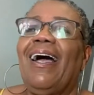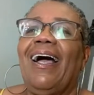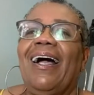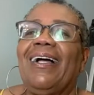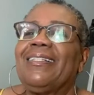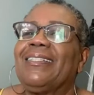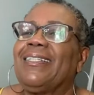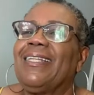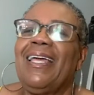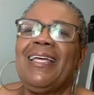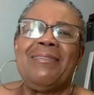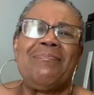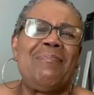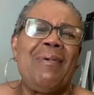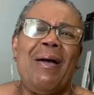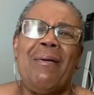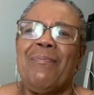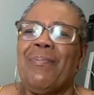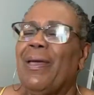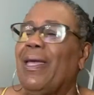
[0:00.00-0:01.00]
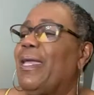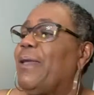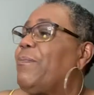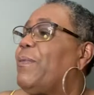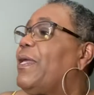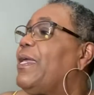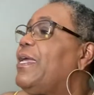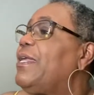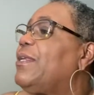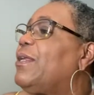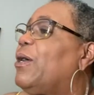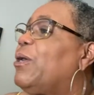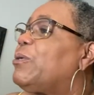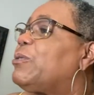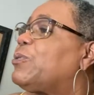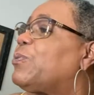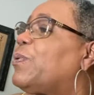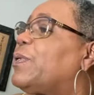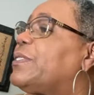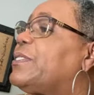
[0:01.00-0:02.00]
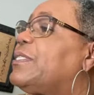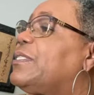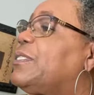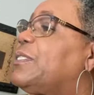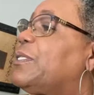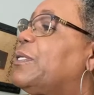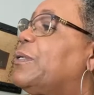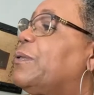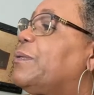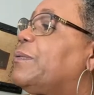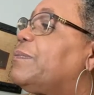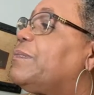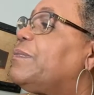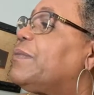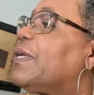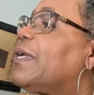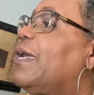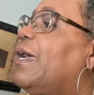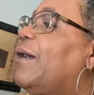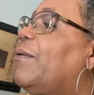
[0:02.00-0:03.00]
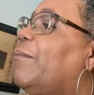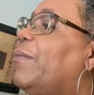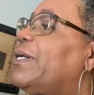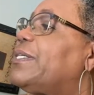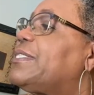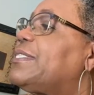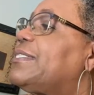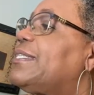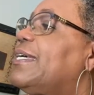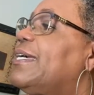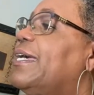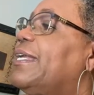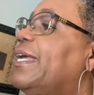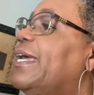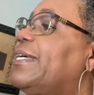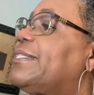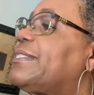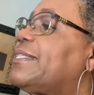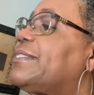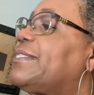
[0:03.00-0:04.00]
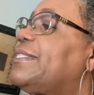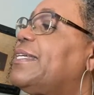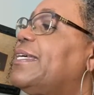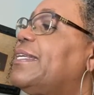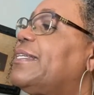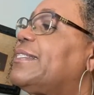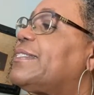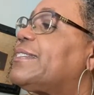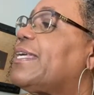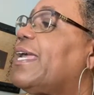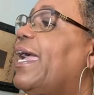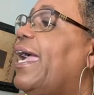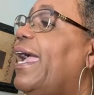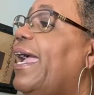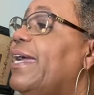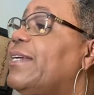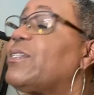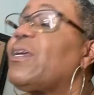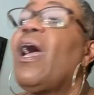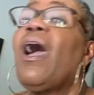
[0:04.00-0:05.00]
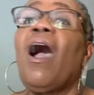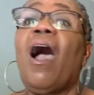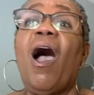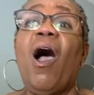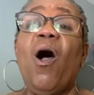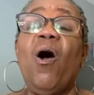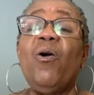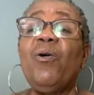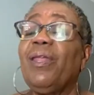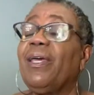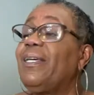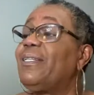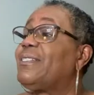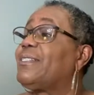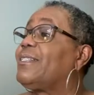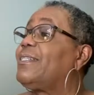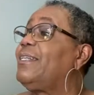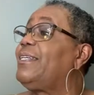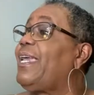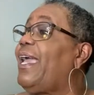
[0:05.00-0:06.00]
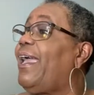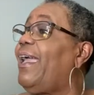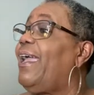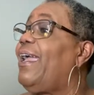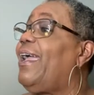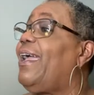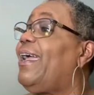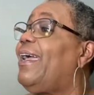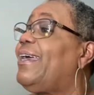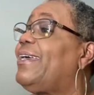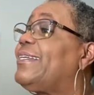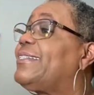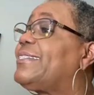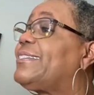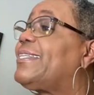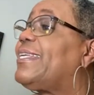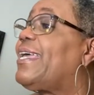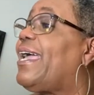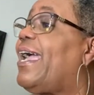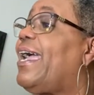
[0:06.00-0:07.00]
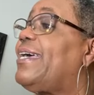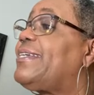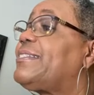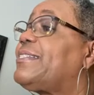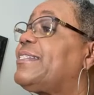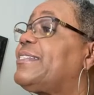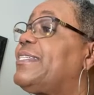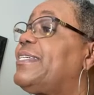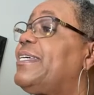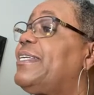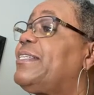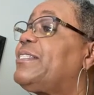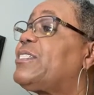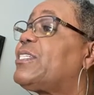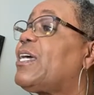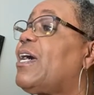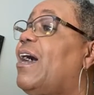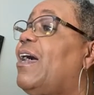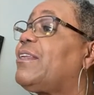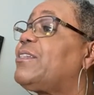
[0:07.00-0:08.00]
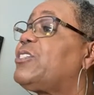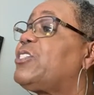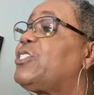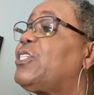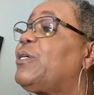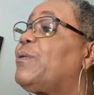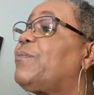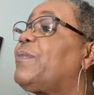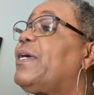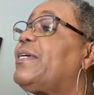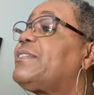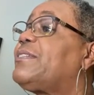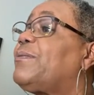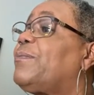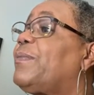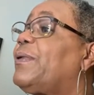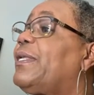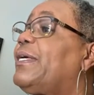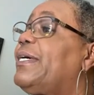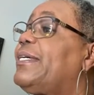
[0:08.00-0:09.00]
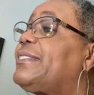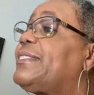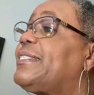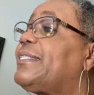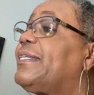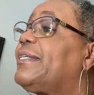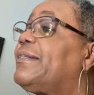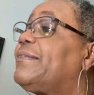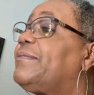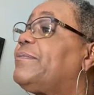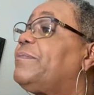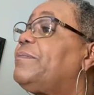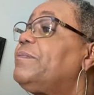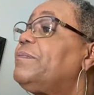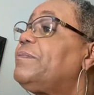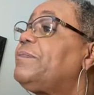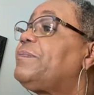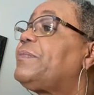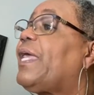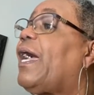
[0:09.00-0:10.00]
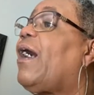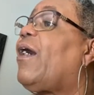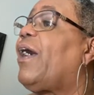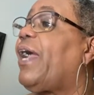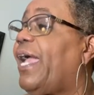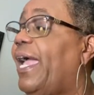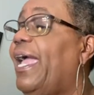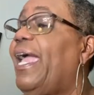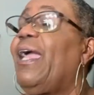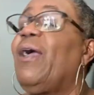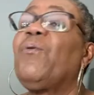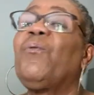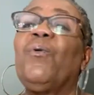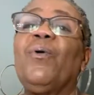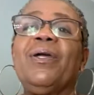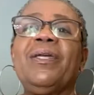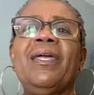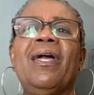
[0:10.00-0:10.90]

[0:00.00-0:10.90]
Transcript: I said, that's my baby. He knows what to do. My son has a tennis, and oh, that's, yes, has a tennis scholarship. That's a blessing or had one.